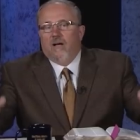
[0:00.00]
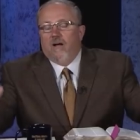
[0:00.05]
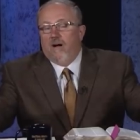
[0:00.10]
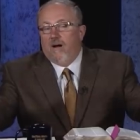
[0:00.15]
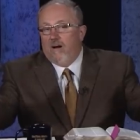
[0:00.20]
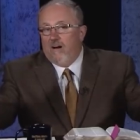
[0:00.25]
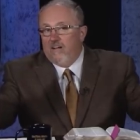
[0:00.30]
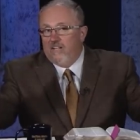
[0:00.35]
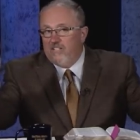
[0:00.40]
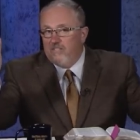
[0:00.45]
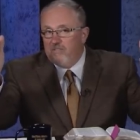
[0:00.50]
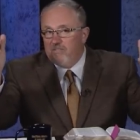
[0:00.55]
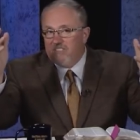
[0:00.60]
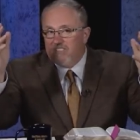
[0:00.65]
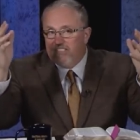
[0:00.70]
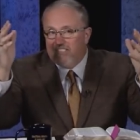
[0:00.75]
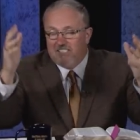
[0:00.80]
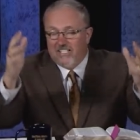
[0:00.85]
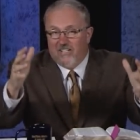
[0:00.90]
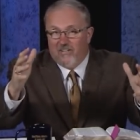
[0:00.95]
Are you
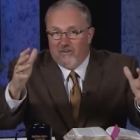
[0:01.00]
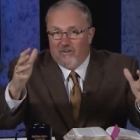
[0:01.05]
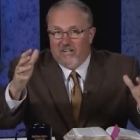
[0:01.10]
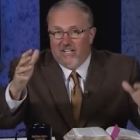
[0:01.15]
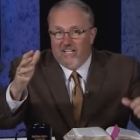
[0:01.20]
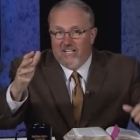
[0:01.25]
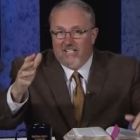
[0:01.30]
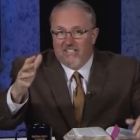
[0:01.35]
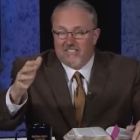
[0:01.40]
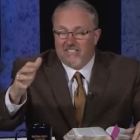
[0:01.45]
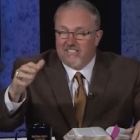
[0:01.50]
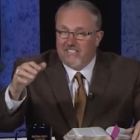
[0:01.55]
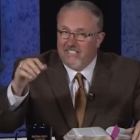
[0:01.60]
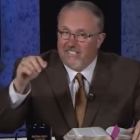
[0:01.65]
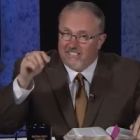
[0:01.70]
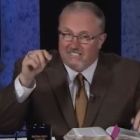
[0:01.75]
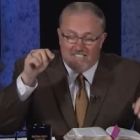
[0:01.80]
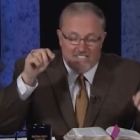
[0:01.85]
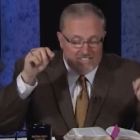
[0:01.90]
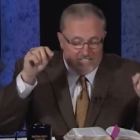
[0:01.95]
serious?
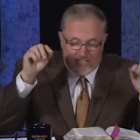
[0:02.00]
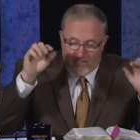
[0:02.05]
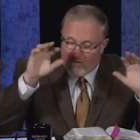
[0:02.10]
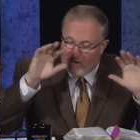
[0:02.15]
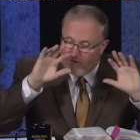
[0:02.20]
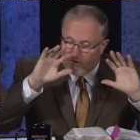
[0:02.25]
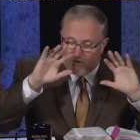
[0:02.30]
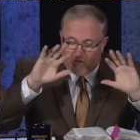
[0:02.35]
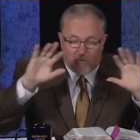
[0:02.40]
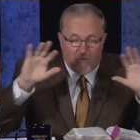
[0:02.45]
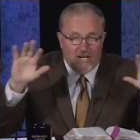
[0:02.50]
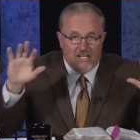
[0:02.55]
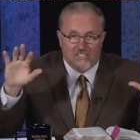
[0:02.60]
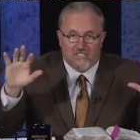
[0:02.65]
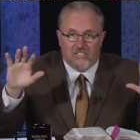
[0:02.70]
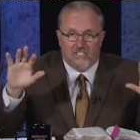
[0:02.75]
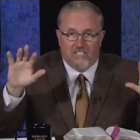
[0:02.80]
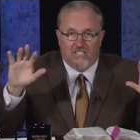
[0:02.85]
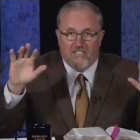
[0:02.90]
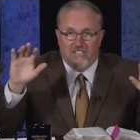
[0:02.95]
This is no
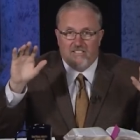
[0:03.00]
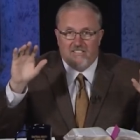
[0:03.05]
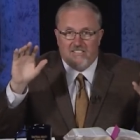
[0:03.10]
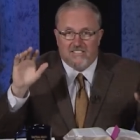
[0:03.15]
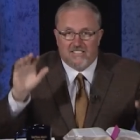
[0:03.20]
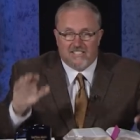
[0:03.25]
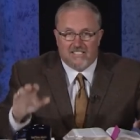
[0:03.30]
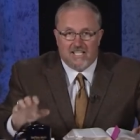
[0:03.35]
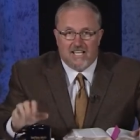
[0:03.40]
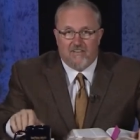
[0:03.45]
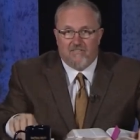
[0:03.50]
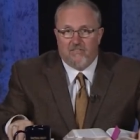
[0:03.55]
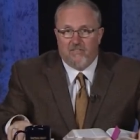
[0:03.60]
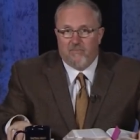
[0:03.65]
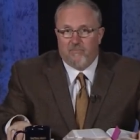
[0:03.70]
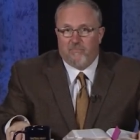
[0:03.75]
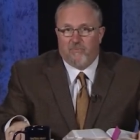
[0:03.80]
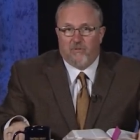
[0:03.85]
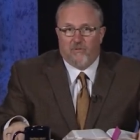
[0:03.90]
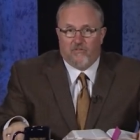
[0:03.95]
question. The
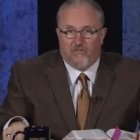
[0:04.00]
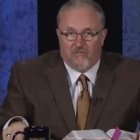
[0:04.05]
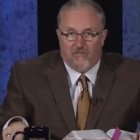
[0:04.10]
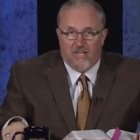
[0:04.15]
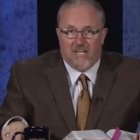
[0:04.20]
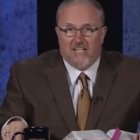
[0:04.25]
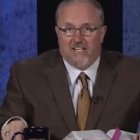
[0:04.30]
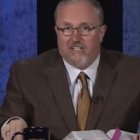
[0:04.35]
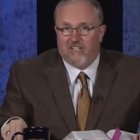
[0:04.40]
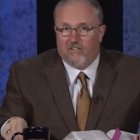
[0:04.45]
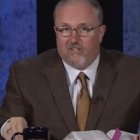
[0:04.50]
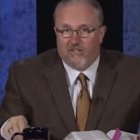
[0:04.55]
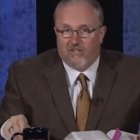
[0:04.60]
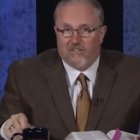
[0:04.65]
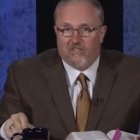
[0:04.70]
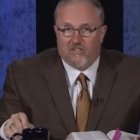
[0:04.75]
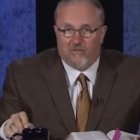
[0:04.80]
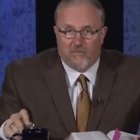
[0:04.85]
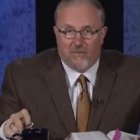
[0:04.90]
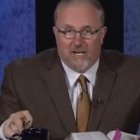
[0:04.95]
7 prophetic
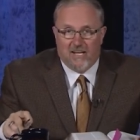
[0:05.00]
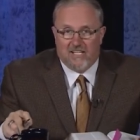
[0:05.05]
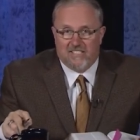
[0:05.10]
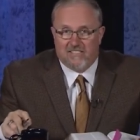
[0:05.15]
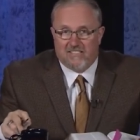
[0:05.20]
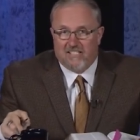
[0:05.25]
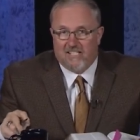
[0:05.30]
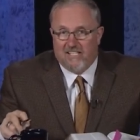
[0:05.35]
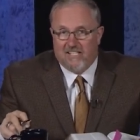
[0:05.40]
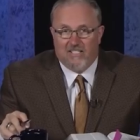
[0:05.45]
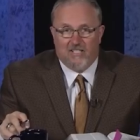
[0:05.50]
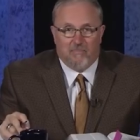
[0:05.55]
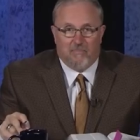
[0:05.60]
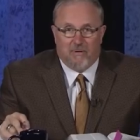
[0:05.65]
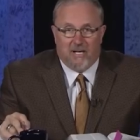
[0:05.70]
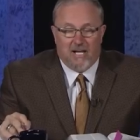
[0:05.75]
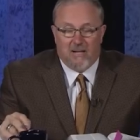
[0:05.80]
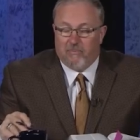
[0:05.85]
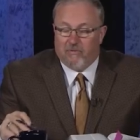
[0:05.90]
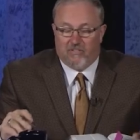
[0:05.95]
earthquakes in the
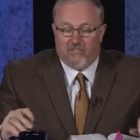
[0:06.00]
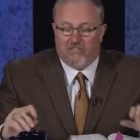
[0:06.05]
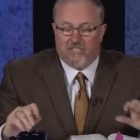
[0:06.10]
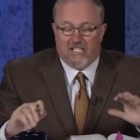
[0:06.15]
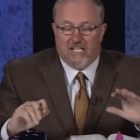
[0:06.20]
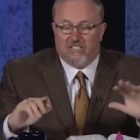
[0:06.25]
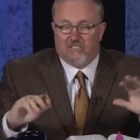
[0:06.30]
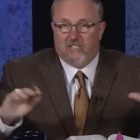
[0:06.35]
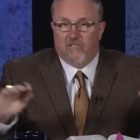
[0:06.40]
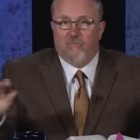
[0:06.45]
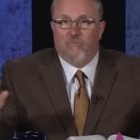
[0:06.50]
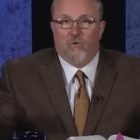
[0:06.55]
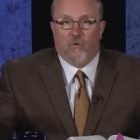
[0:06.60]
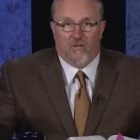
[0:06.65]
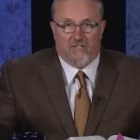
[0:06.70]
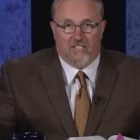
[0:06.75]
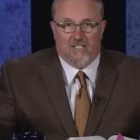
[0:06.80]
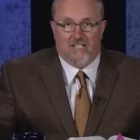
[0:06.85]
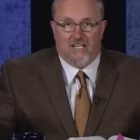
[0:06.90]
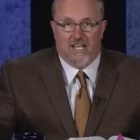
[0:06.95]
Bible. There's actually
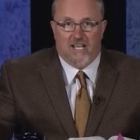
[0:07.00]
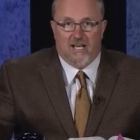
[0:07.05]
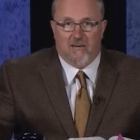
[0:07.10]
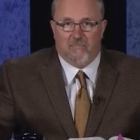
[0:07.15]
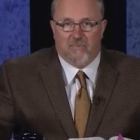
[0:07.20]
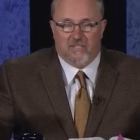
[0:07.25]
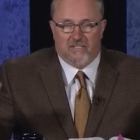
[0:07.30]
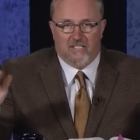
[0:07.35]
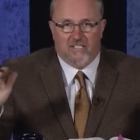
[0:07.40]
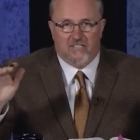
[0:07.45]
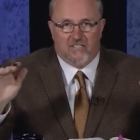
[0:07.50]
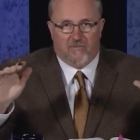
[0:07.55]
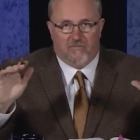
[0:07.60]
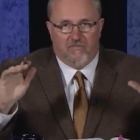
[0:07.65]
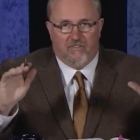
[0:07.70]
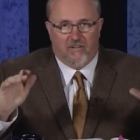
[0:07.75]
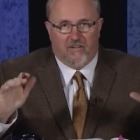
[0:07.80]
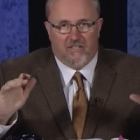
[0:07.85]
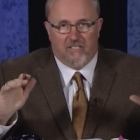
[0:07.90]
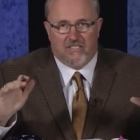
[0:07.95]
more than that, but these are
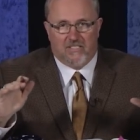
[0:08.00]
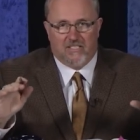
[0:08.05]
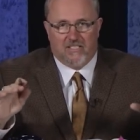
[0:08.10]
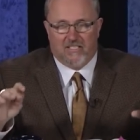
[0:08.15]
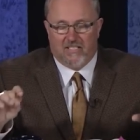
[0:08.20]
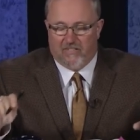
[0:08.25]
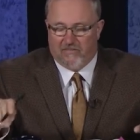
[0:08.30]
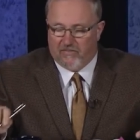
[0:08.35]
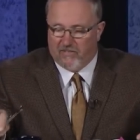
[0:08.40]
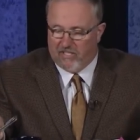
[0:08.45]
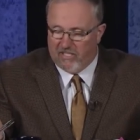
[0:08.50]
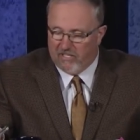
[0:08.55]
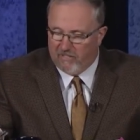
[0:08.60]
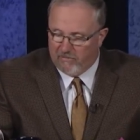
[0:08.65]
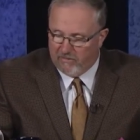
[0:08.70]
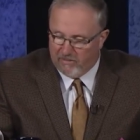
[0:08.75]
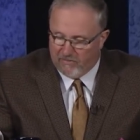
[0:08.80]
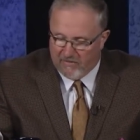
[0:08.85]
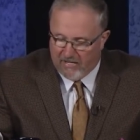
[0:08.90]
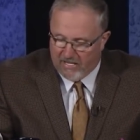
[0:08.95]
very significant.
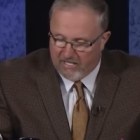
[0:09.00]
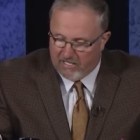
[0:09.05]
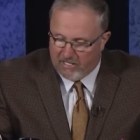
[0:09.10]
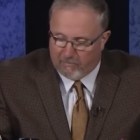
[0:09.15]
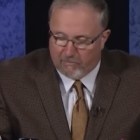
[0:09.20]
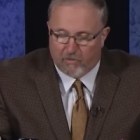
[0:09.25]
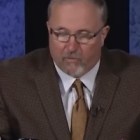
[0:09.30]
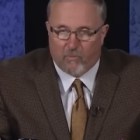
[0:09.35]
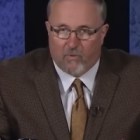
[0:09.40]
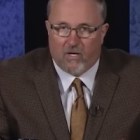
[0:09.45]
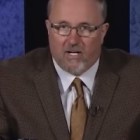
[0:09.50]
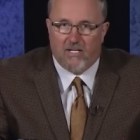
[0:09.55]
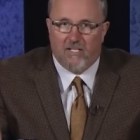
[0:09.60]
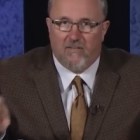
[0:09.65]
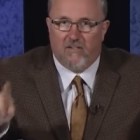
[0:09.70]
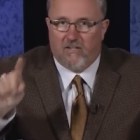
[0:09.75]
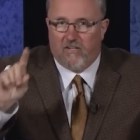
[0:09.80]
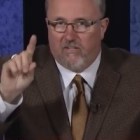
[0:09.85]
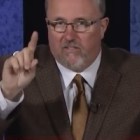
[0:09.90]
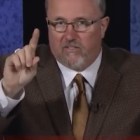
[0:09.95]
We've had 1
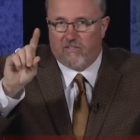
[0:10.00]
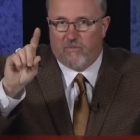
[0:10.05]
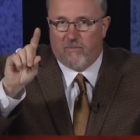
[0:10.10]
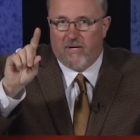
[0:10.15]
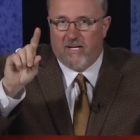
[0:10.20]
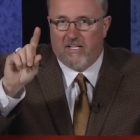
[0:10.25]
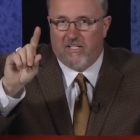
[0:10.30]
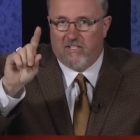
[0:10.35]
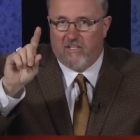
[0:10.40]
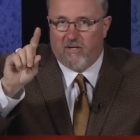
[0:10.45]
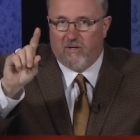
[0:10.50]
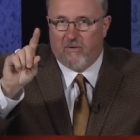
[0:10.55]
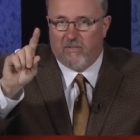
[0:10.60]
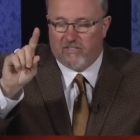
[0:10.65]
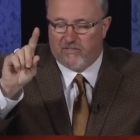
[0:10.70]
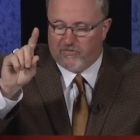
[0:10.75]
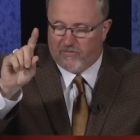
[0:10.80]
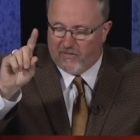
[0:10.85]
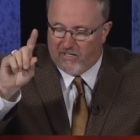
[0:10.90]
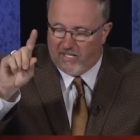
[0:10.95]
earthquake,
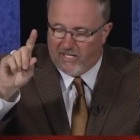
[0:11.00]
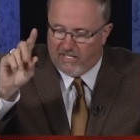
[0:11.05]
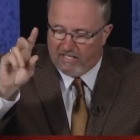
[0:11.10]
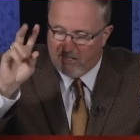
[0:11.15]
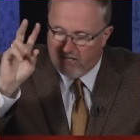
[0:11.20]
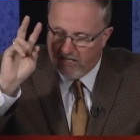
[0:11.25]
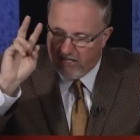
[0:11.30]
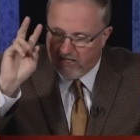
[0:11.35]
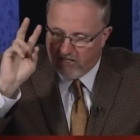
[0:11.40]
Noah's flood.